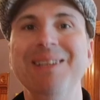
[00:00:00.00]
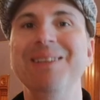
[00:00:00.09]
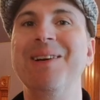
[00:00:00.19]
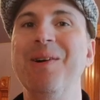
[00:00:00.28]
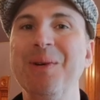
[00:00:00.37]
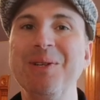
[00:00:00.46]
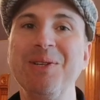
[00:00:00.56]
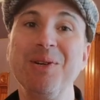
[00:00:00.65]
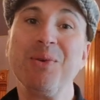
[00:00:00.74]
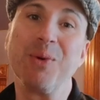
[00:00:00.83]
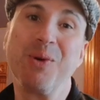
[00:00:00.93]
You go into
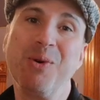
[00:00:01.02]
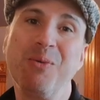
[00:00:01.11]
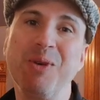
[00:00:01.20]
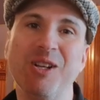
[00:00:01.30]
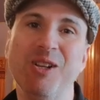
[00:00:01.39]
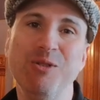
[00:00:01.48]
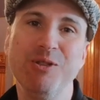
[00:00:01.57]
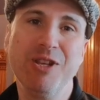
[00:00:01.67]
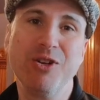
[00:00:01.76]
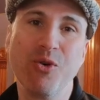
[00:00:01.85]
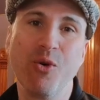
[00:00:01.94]
your room, you close
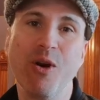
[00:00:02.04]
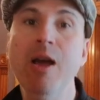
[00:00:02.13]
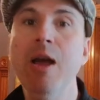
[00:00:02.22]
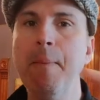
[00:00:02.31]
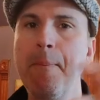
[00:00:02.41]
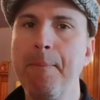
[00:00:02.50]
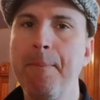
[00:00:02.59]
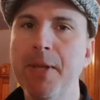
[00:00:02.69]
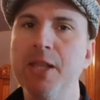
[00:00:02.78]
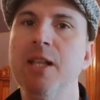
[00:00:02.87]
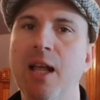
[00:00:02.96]
the door,
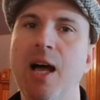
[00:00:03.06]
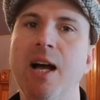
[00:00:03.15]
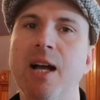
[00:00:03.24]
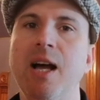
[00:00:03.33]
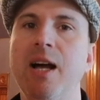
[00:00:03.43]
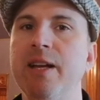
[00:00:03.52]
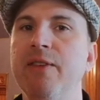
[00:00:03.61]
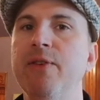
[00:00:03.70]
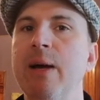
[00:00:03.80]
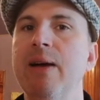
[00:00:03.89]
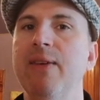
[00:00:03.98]
put the lock on if
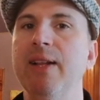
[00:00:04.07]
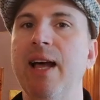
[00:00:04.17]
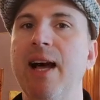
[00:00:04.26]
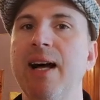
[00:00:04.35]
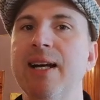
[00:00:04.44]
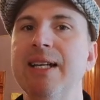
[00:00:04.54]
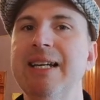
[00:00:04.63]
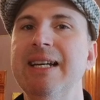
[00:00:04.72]
you have a lock.